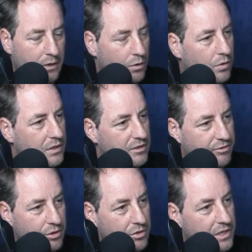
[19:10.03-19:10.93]
August
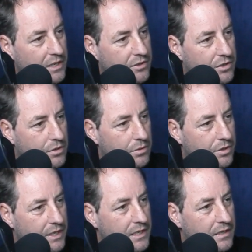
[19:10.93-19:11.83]
for New Zealand's tour
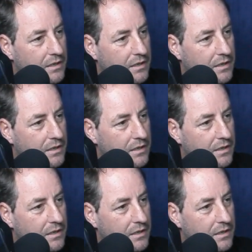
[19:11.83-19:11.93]
there.